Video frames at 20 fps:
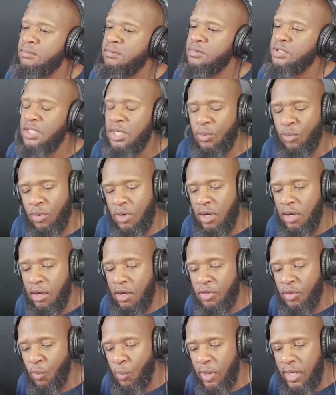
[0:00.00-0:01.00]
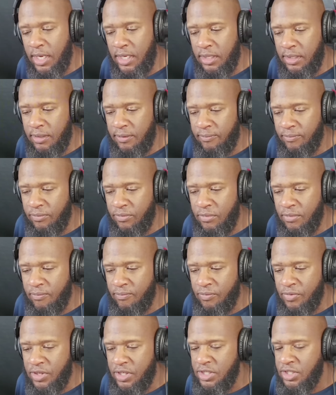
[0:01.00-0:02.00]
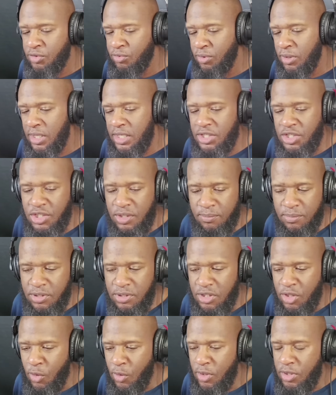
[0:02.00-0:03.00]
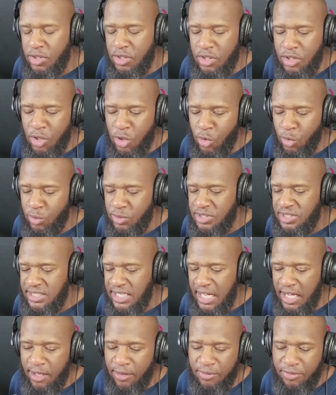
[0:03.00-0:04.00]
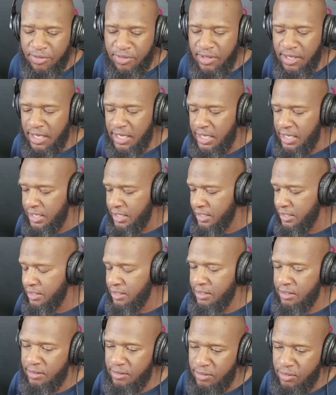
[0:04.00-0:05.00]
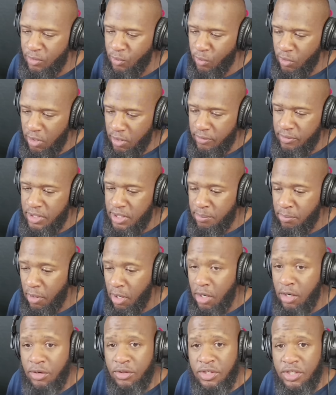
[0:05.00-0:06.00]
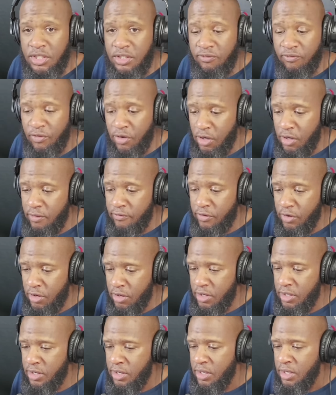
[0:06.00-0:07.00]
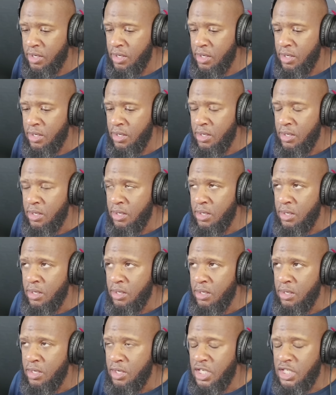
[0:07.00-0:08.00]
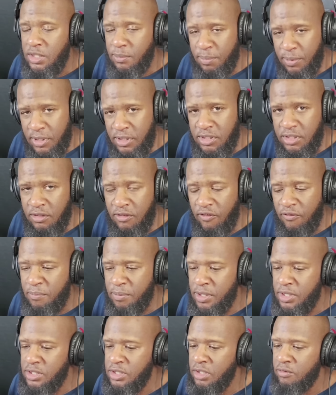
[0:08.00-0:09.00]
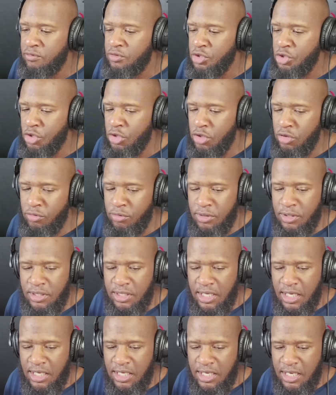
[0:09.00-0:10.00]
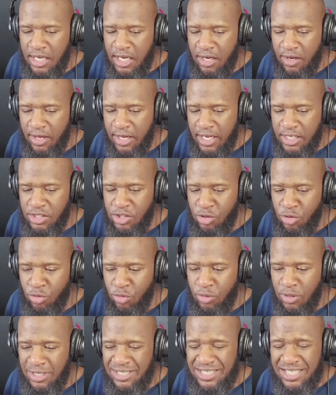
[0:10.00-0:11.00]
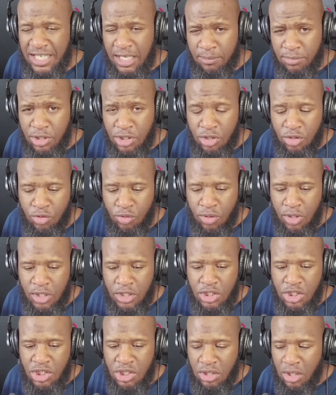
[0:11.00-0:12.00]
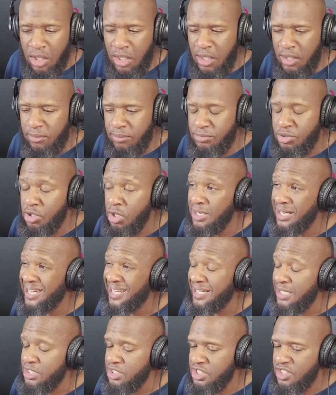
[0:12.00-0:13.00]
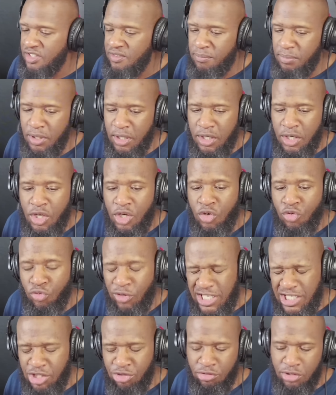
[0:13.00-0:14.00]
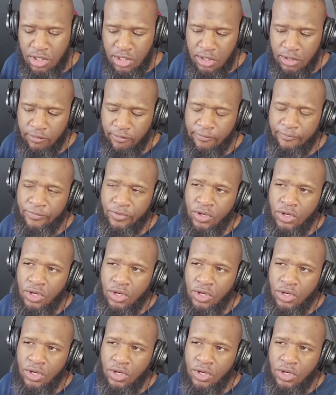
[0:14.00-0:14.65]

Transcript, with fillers: somewhere along the way, this relationship is going to go south. And well, he bought her this very, very expensive piece of jewelry that he now has to attempt to, uh, I'm sorry, not achieve, but retrieve